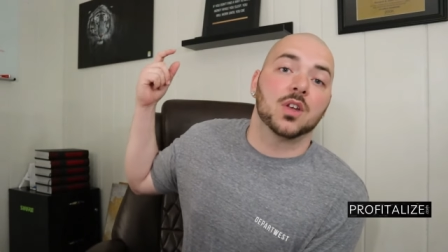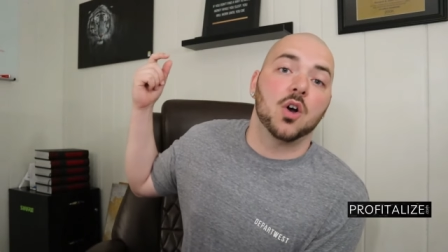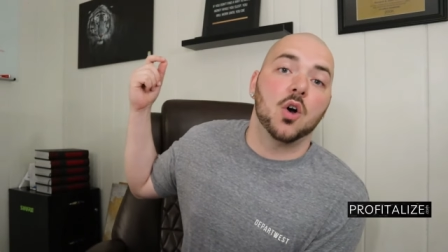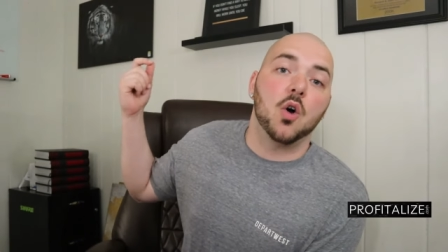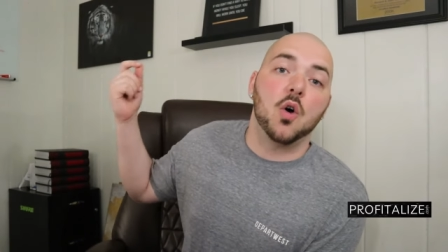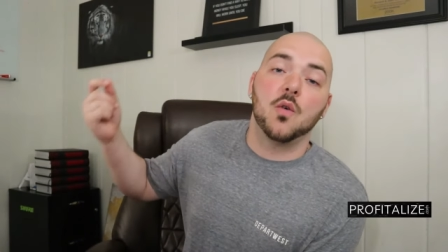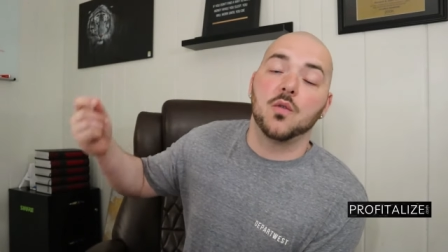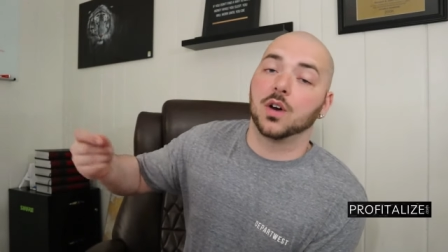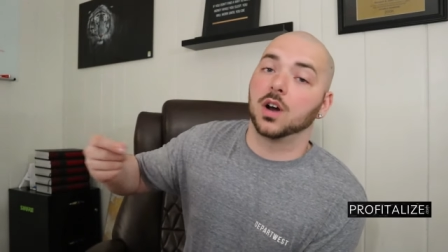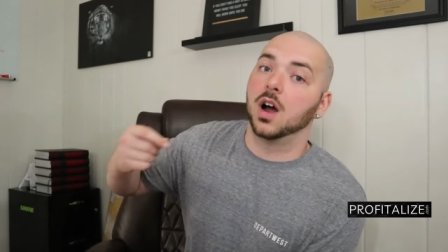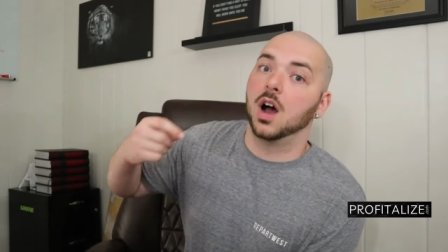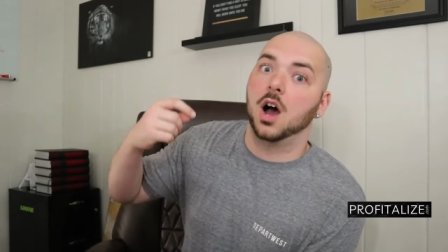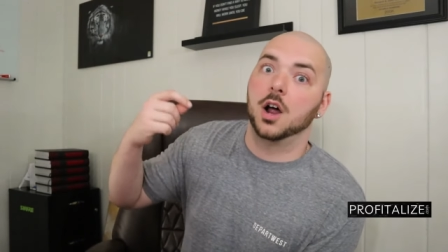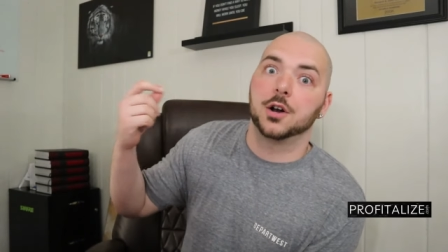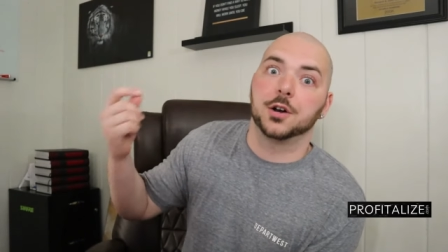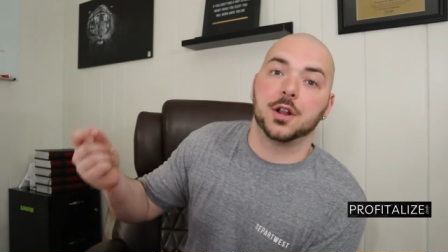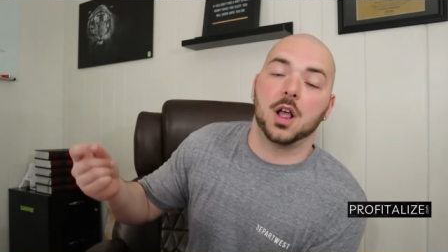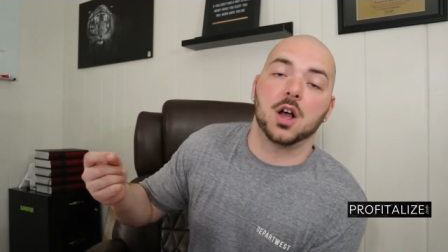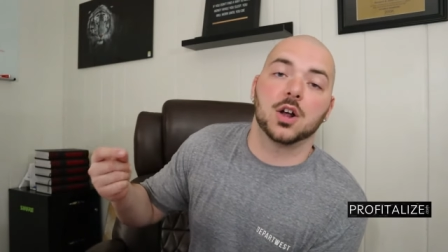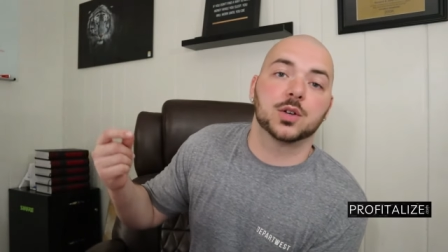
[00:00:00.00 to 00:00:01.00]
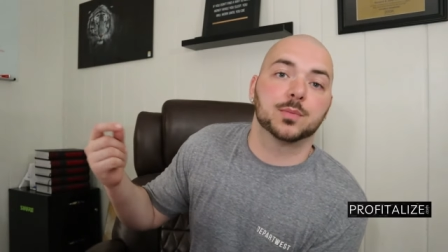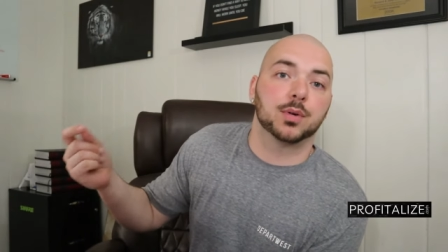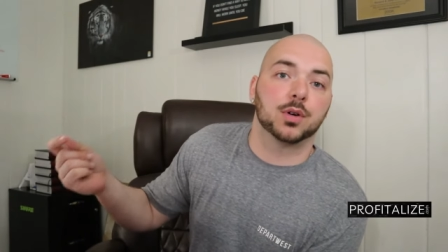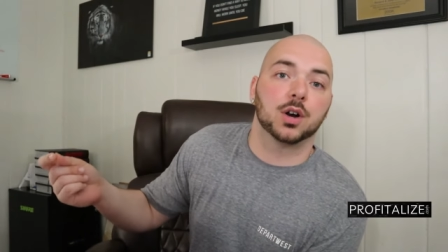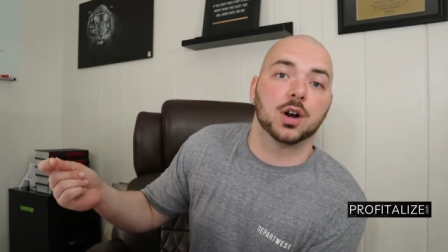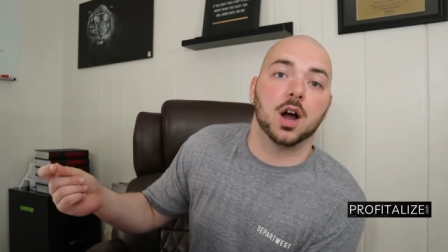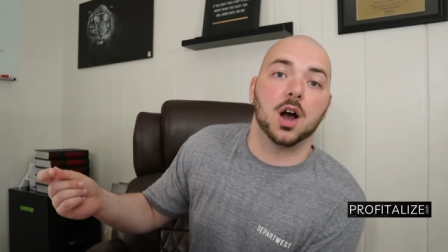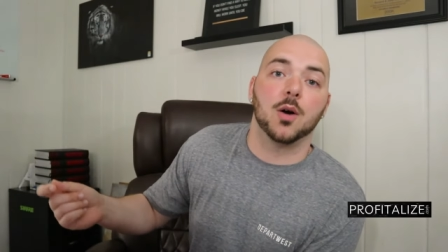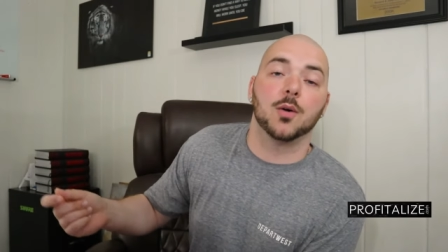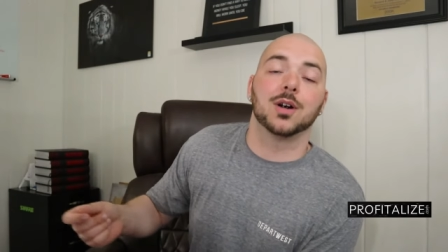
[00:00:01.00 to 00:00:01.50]
over one hundred dollars
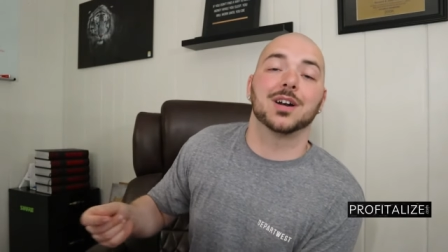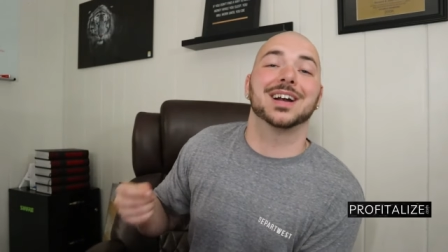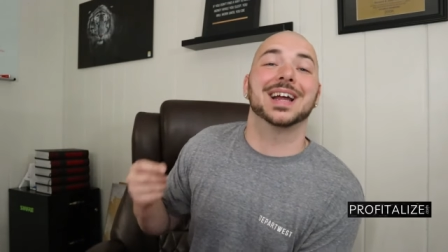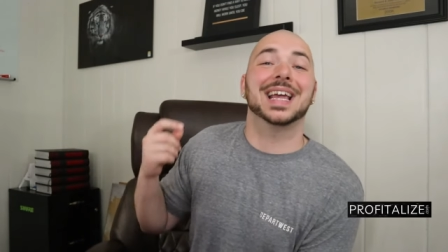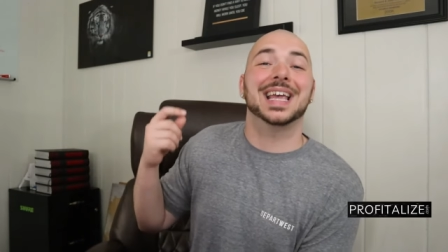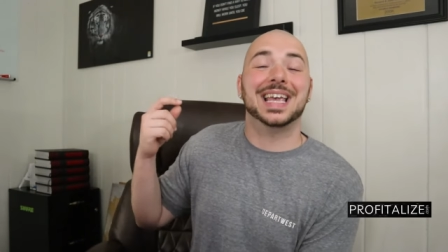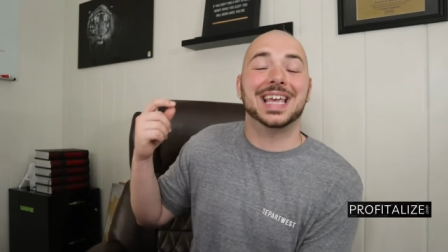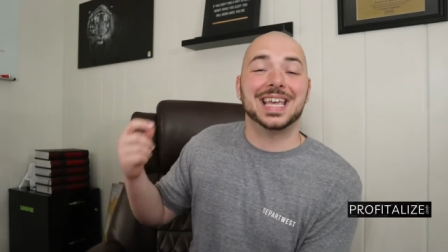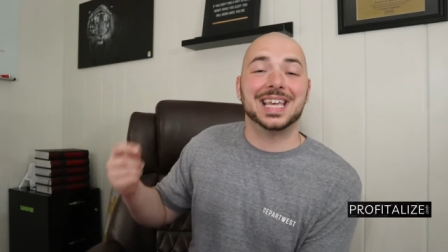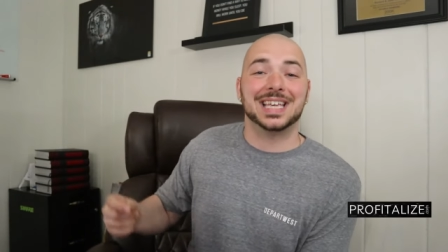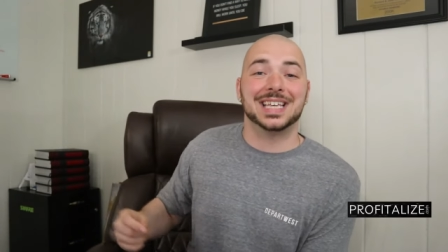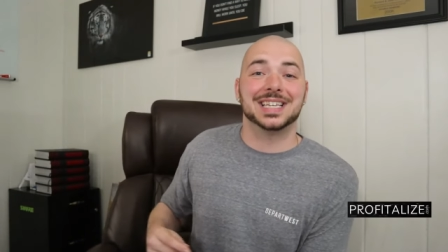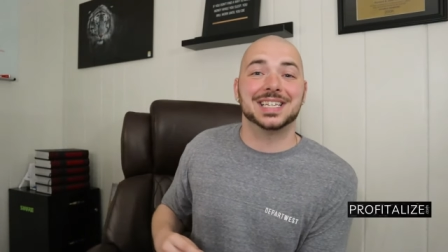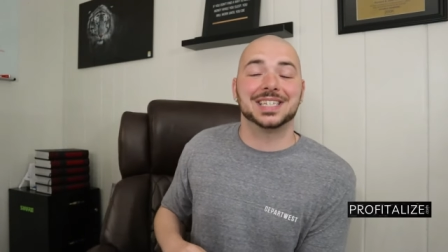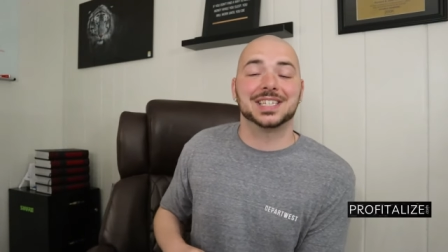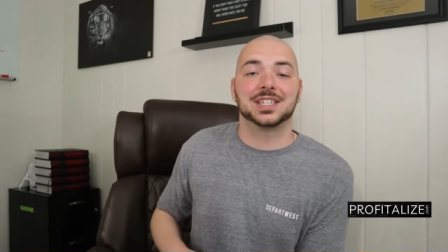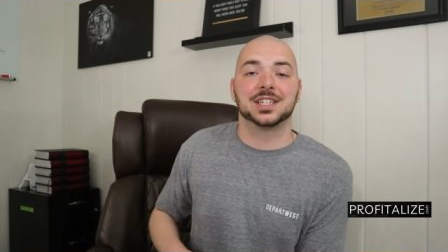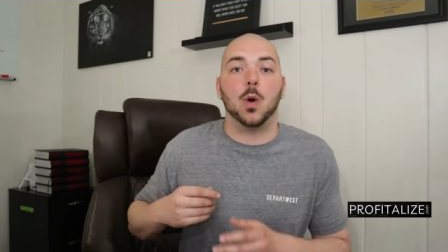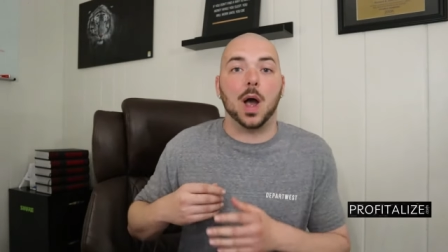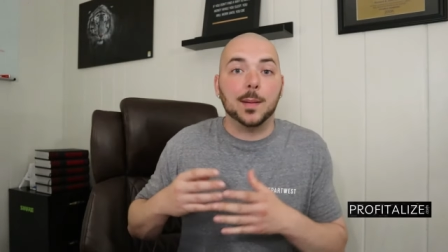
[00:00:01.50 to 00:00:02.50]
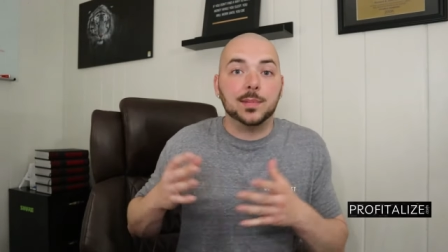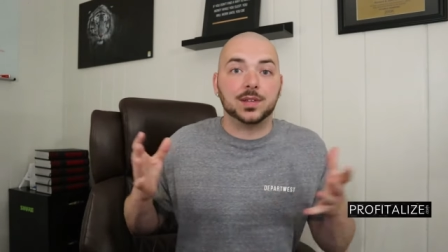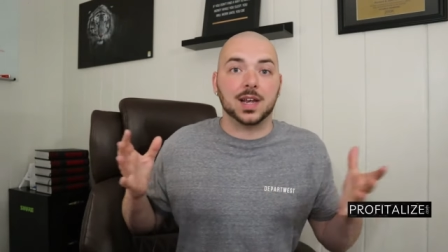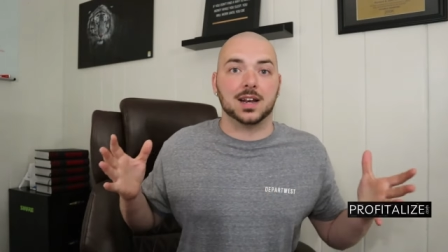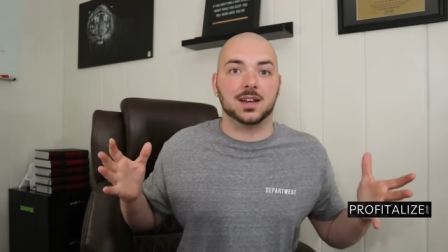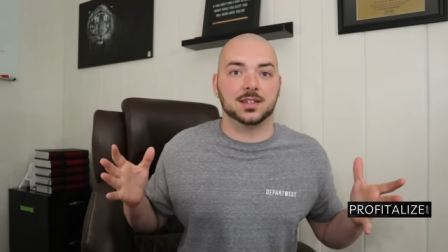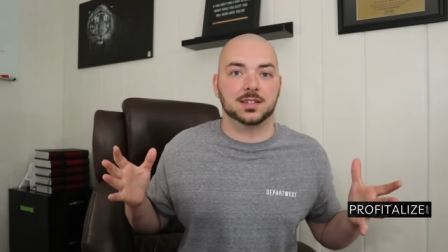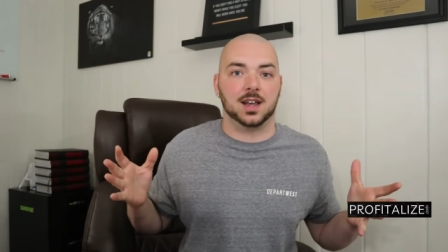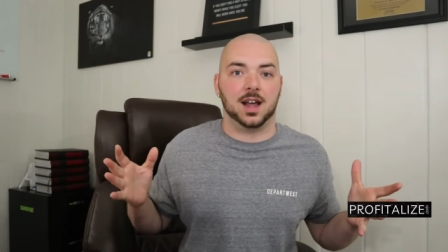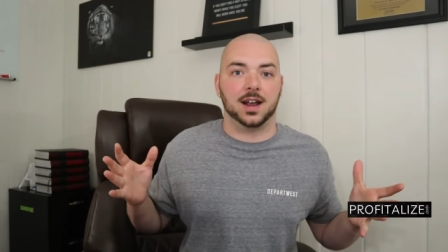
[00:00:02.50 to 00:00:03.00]
per hour is
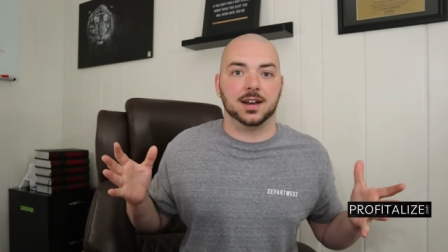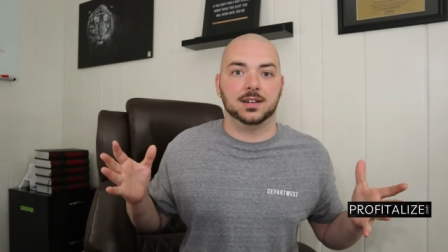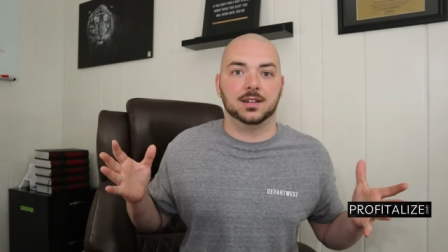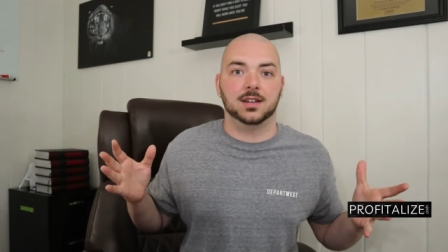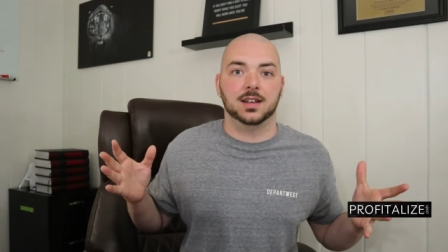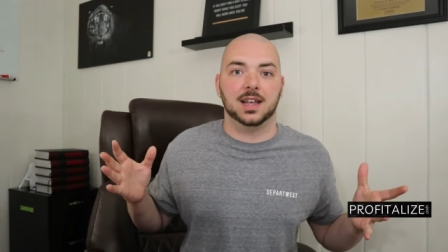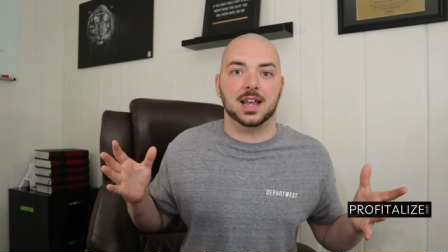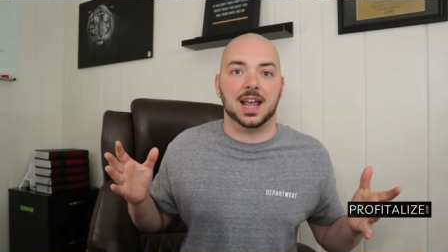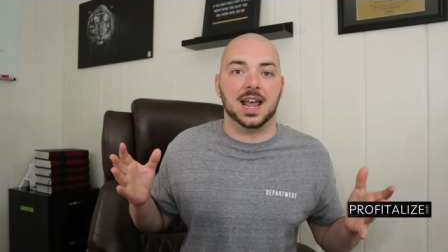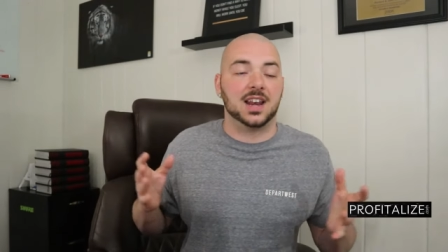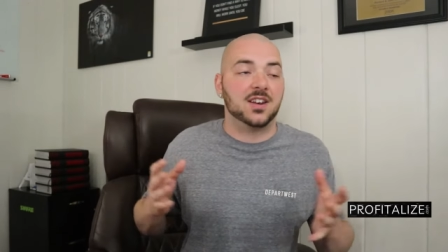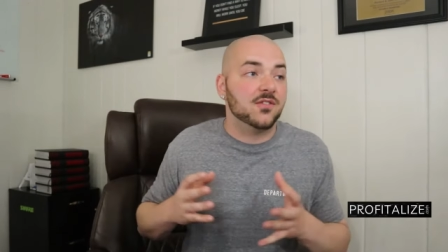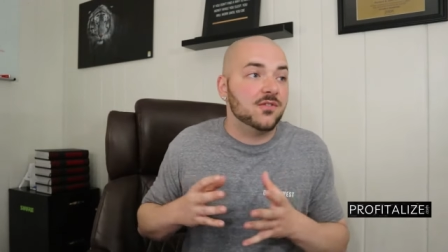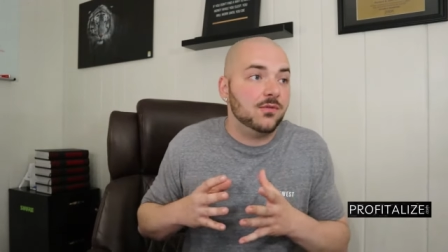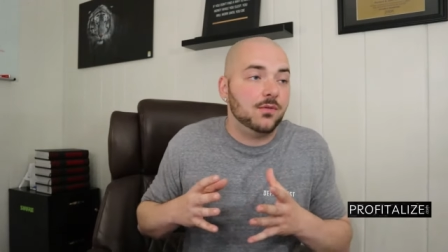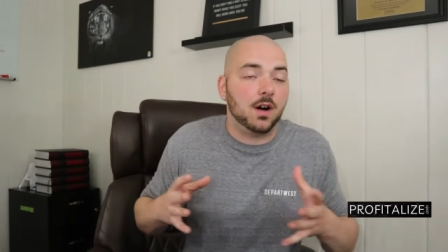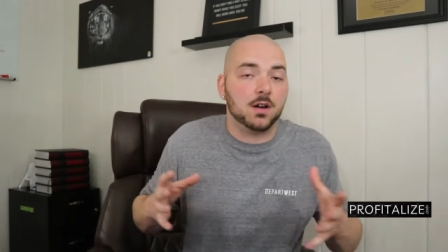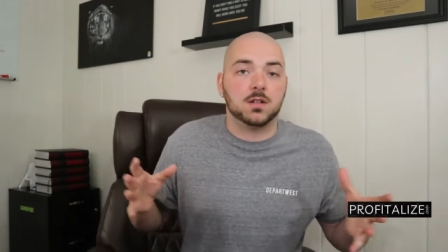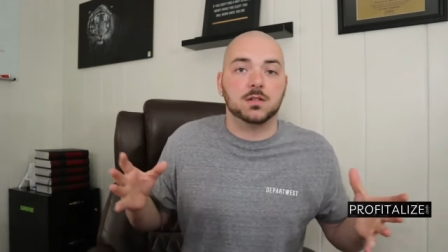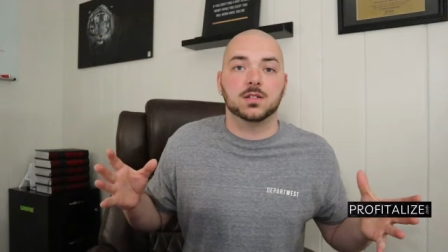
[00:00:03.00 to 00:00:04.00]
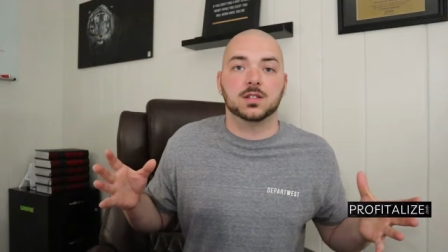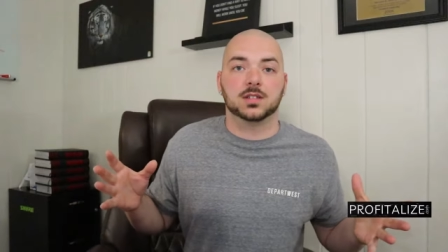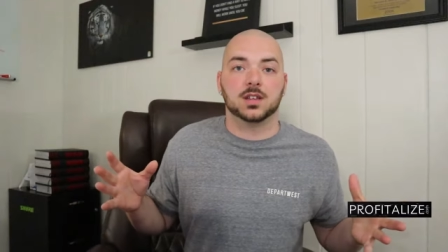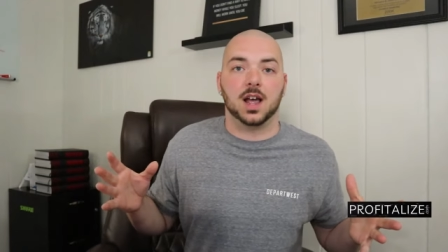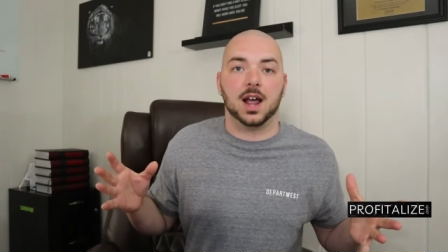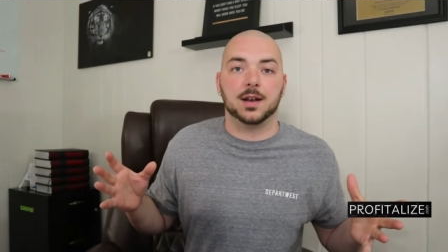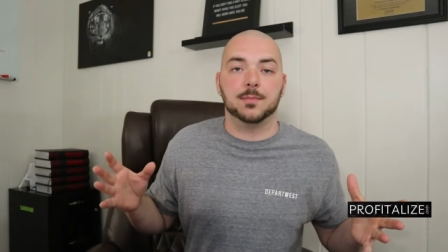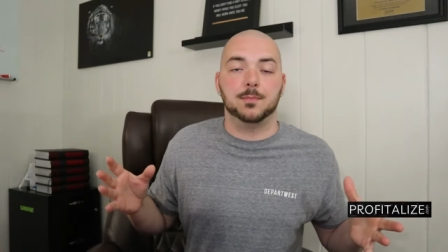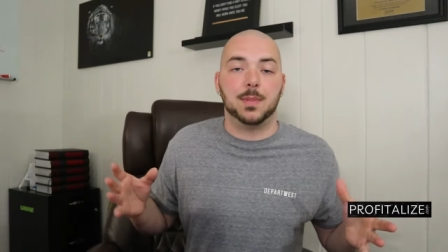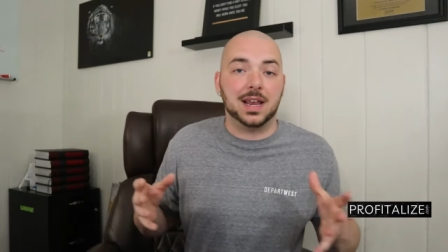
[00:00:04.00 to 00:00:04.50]
website design and funnel design.